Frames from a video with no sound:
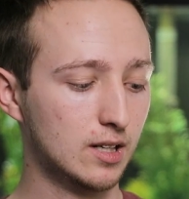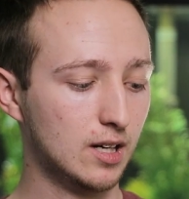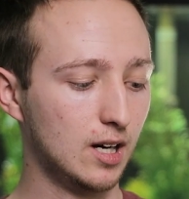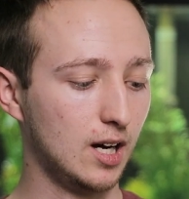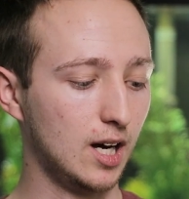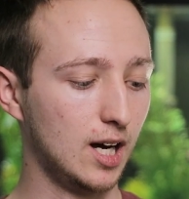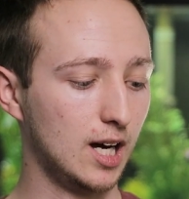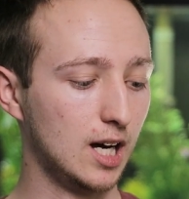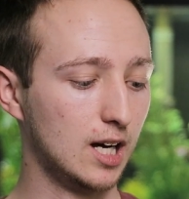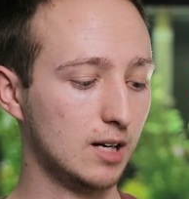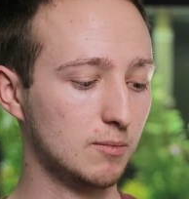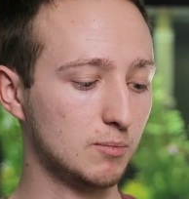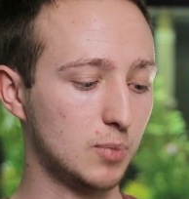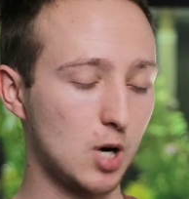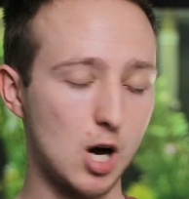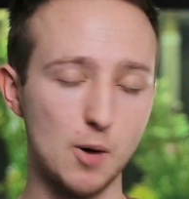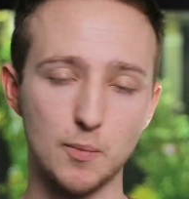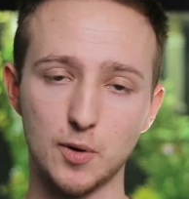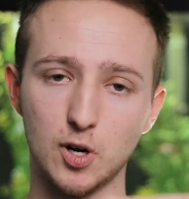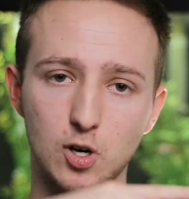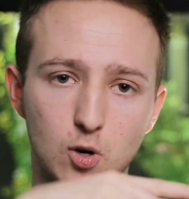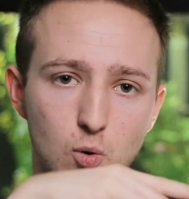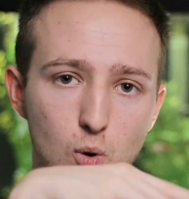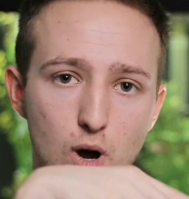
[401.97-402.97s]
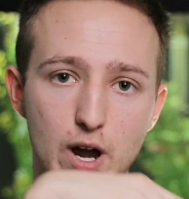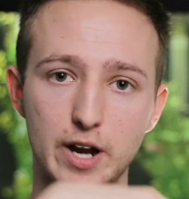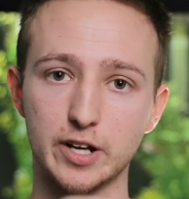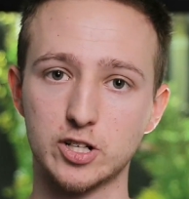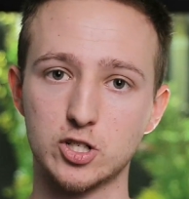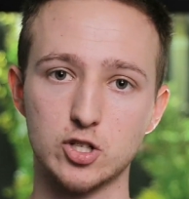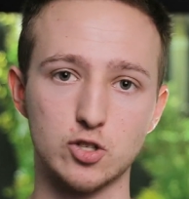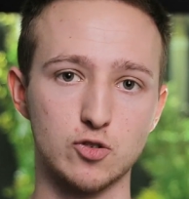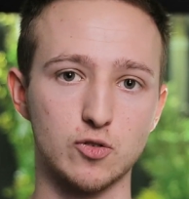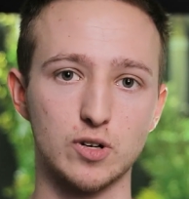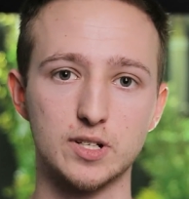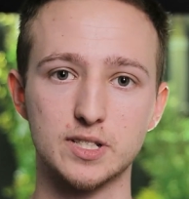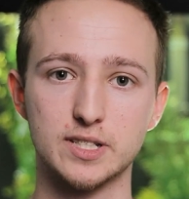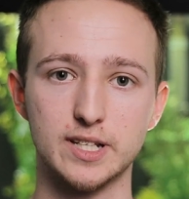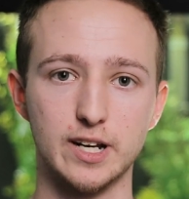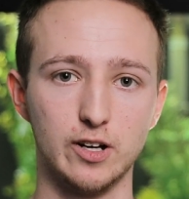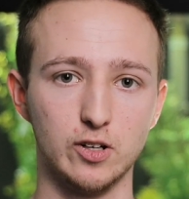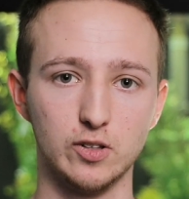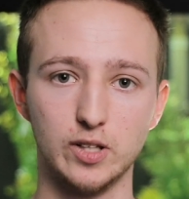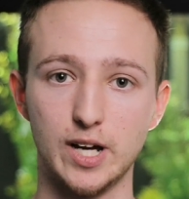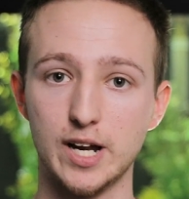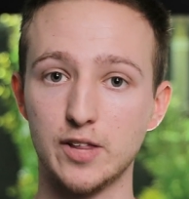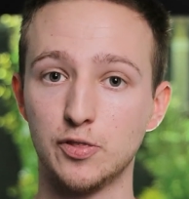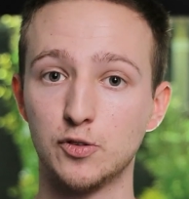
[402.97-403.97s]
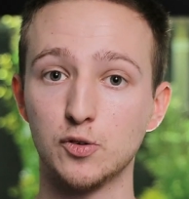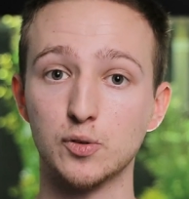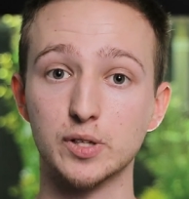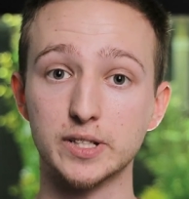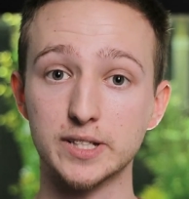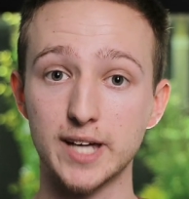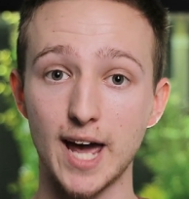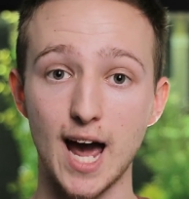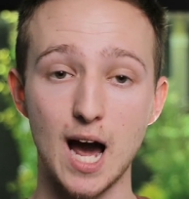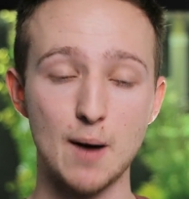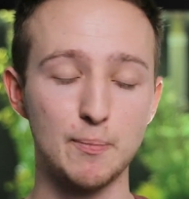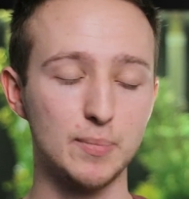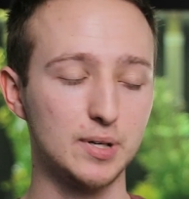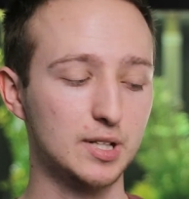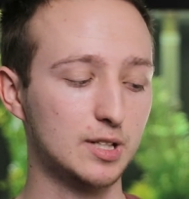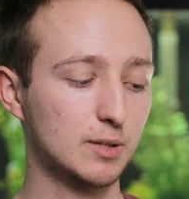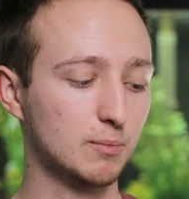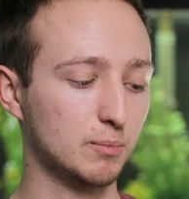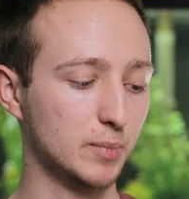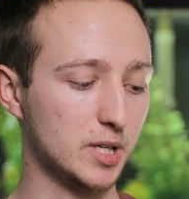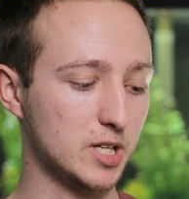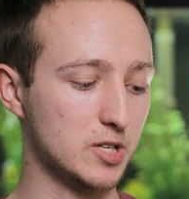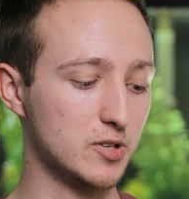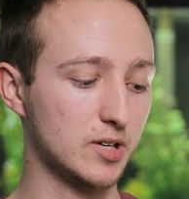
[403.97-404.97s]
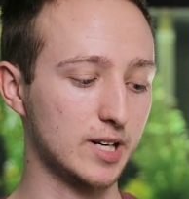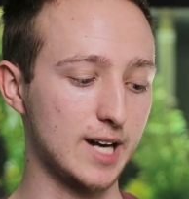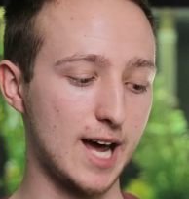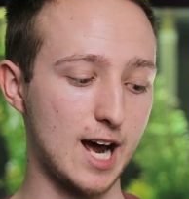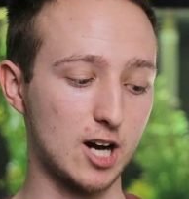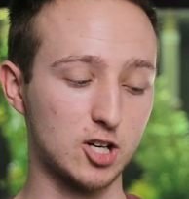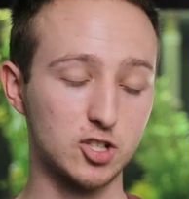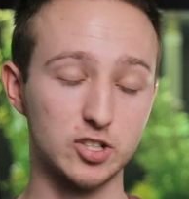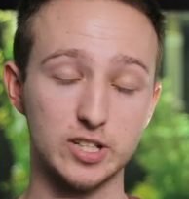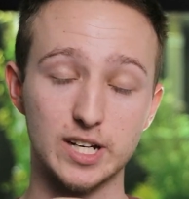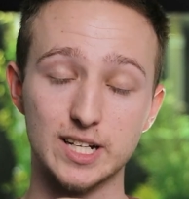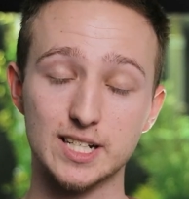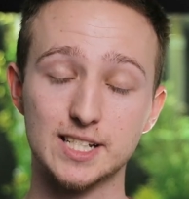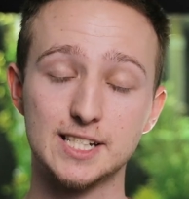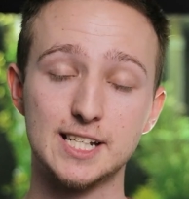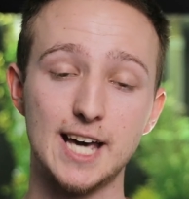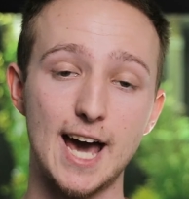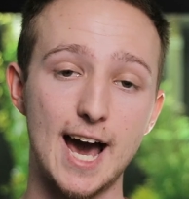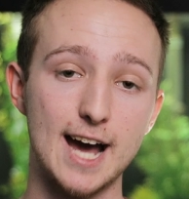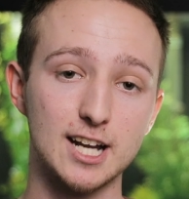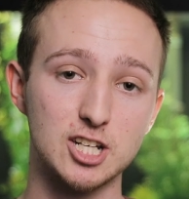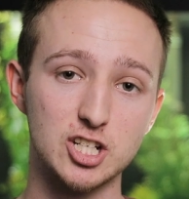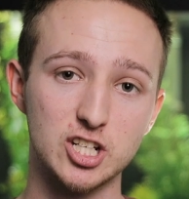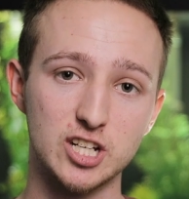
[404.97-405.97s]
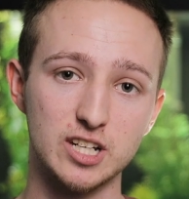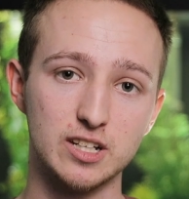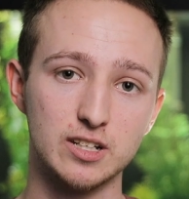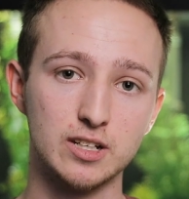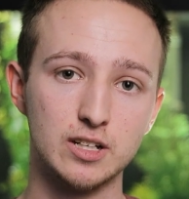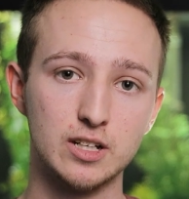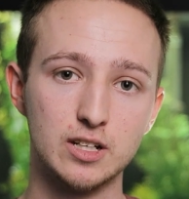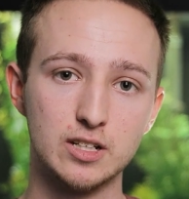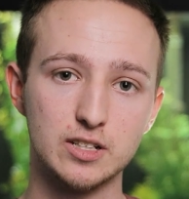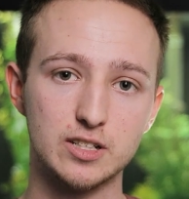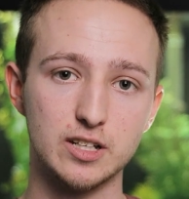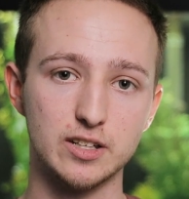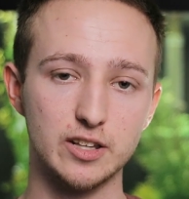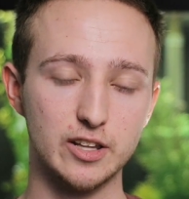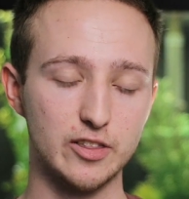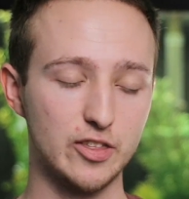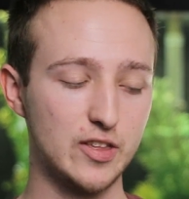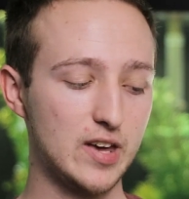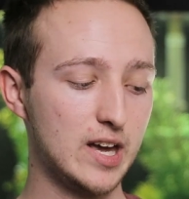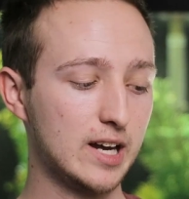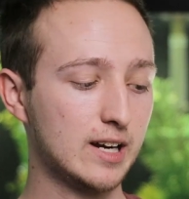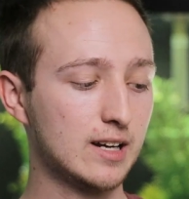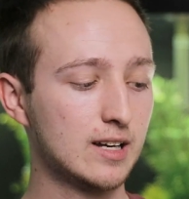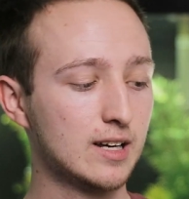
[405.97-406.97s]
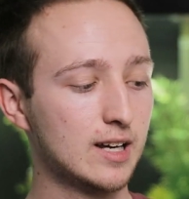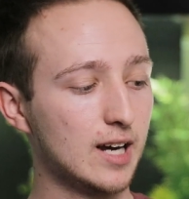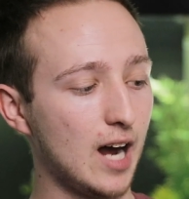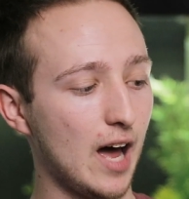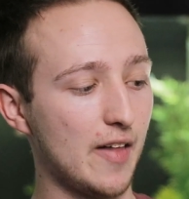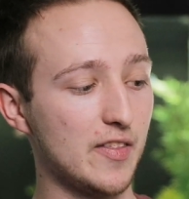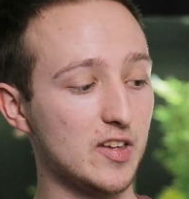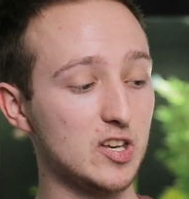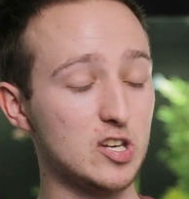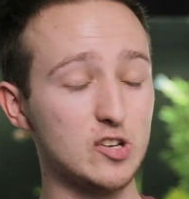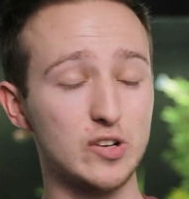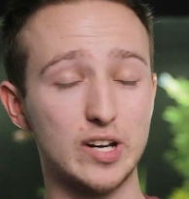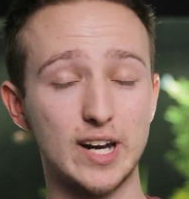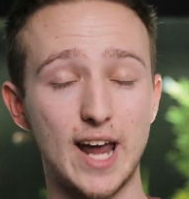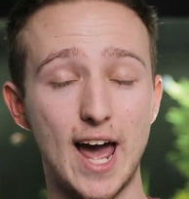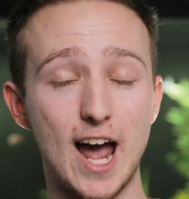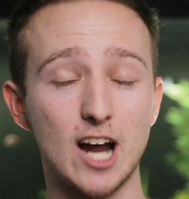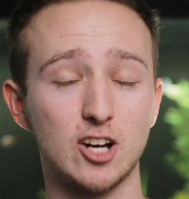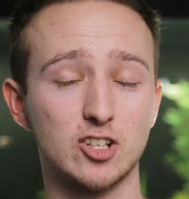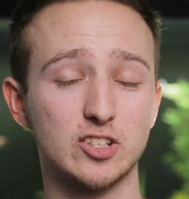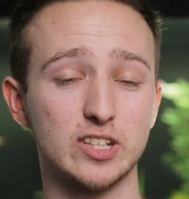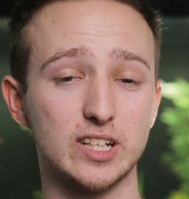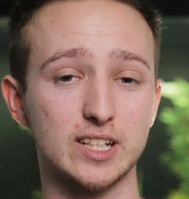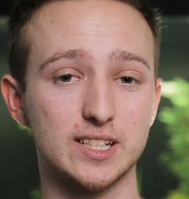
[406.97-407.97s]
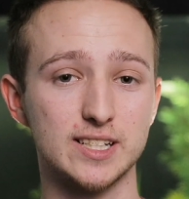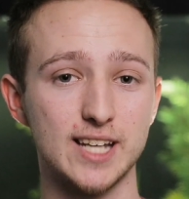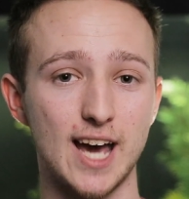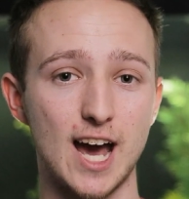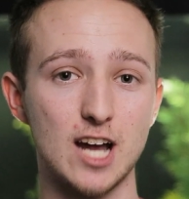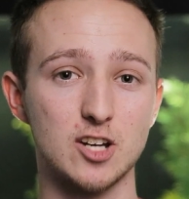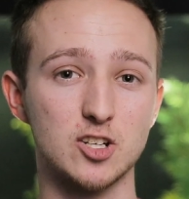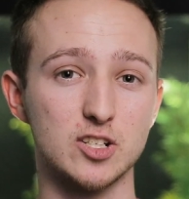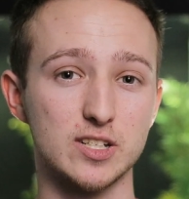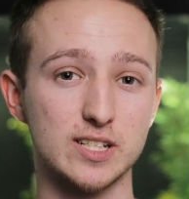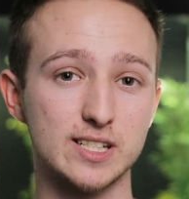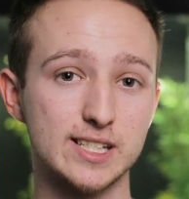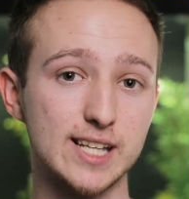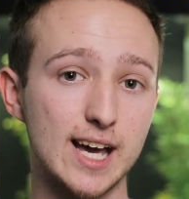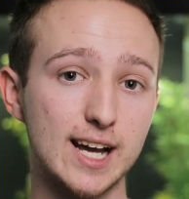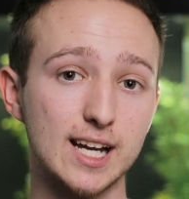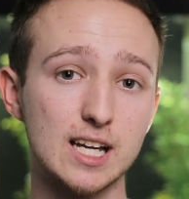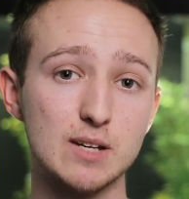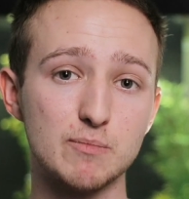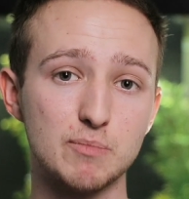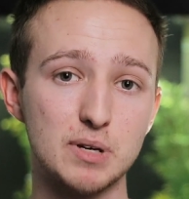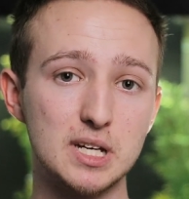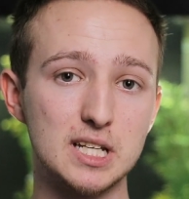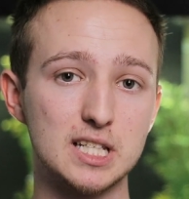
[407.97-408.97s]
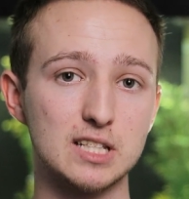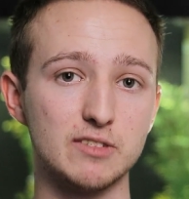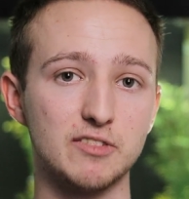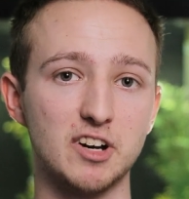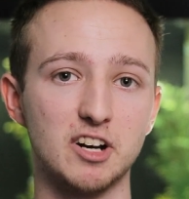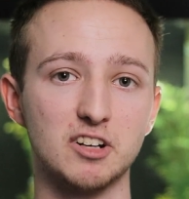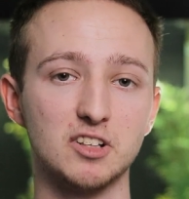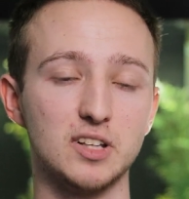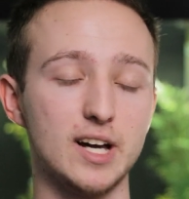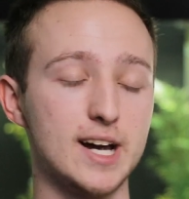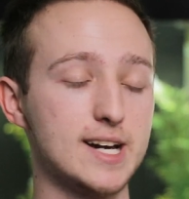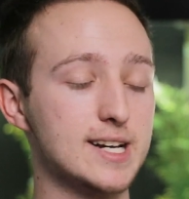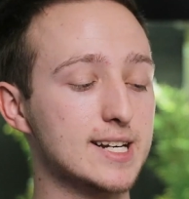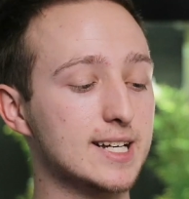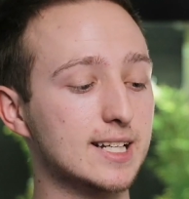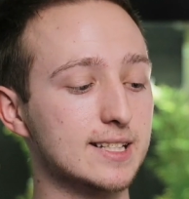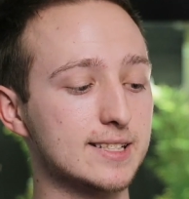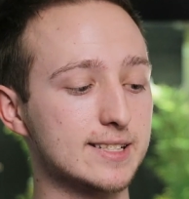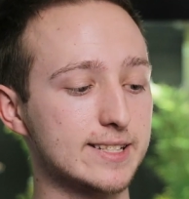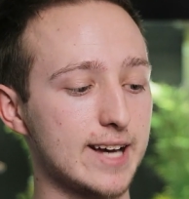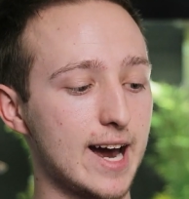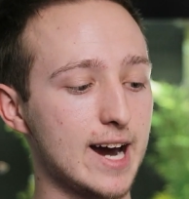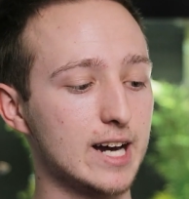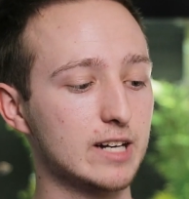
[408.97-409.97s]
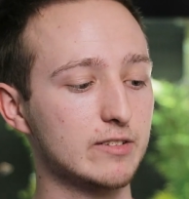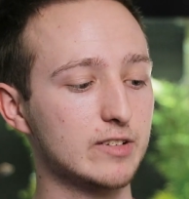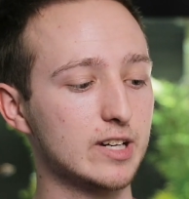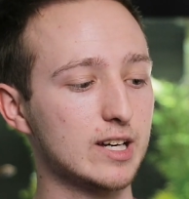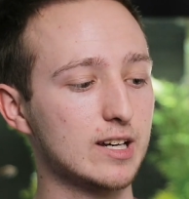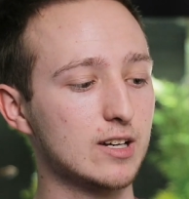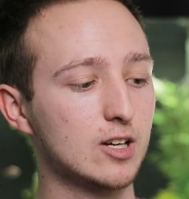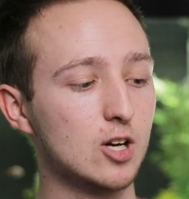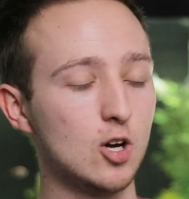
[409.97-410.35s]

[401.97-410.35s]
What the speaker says: Palmer Aquatics just runs the airline through the gap in them, but you can actually attach it to the thing, and then you can actually attach a second piece of airline inside of it